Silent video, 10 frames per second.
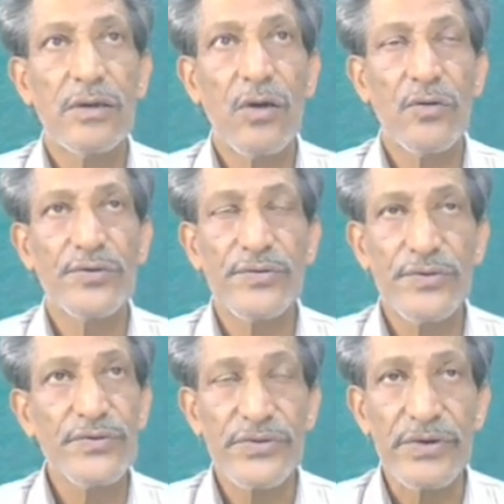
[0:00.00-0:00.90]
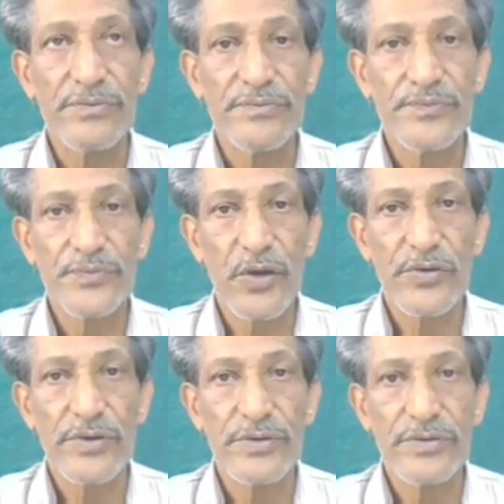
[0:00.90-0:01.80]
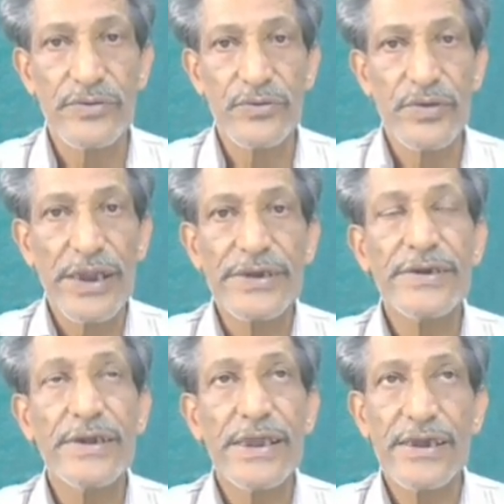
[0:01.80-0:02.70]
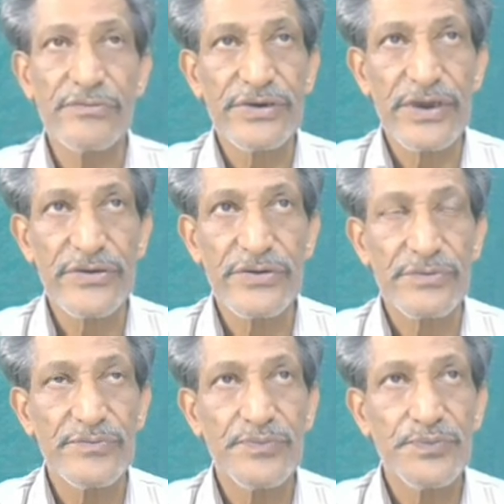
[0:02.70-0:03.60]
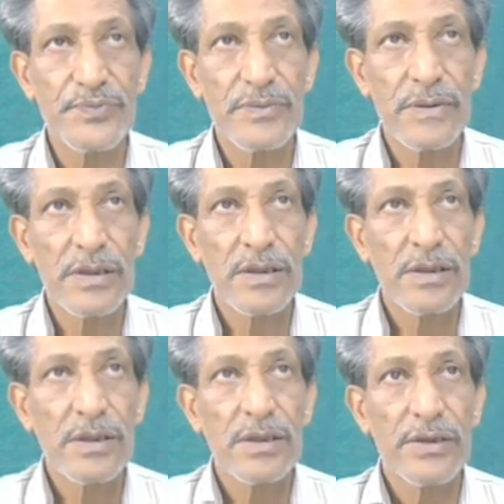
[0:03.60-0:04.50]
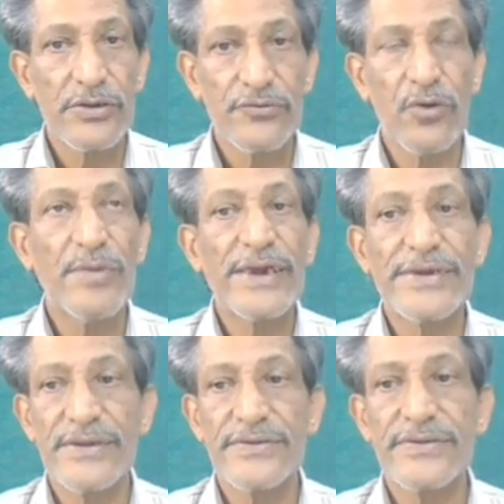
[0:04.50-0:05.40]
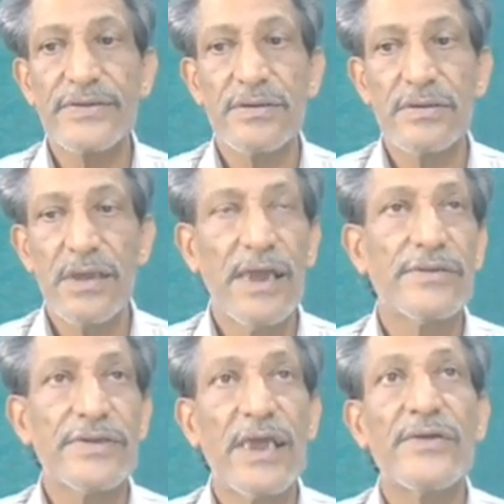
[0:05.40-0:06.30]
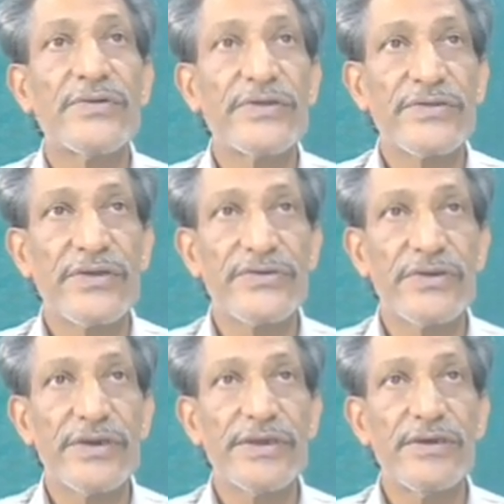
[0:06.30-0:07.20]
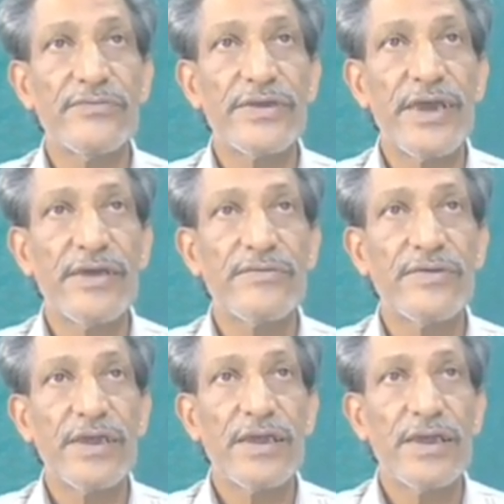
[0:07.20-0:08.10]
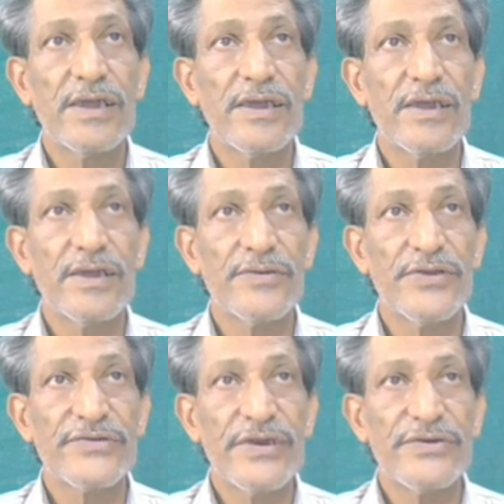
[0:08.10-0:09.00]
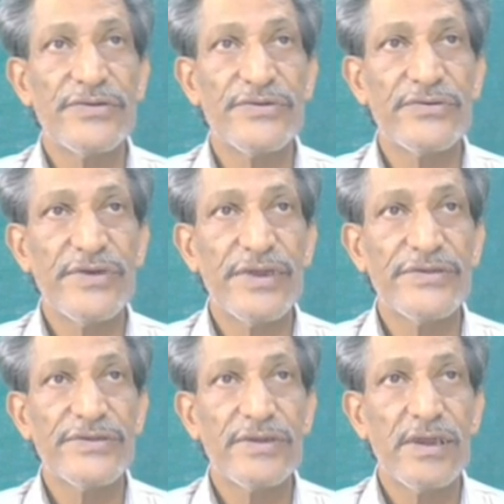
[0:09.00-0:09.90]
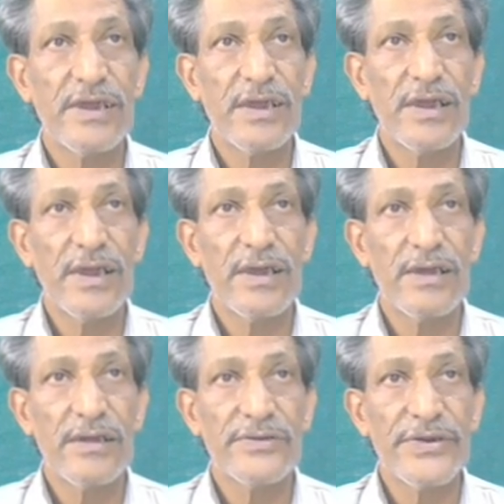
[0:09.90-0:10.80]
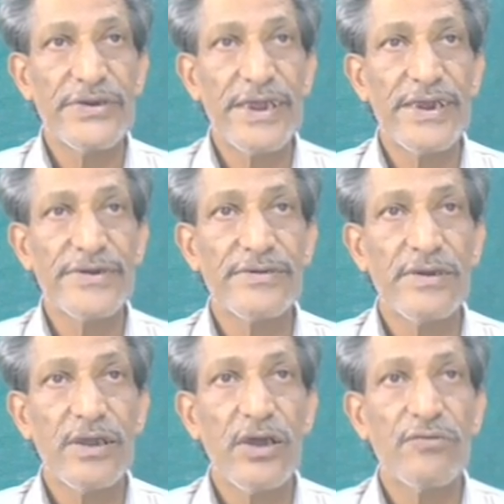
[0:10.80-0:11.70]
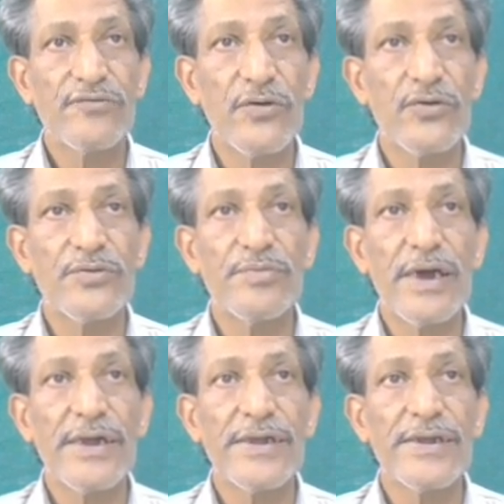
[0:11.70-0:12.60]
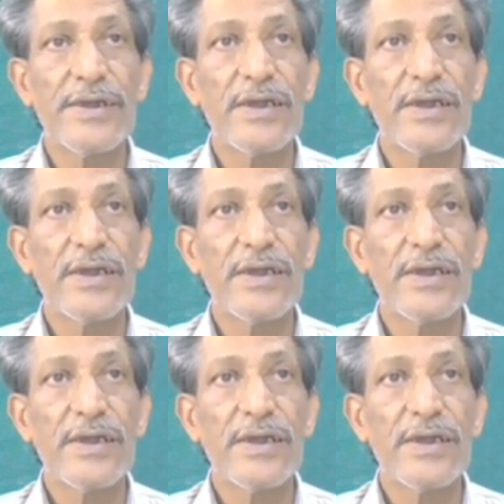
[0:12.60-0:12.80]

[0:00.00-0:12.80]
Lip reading: of refusal to an invitation. The format is, as I have discussed earlier, we have the sender's address, the date, followed by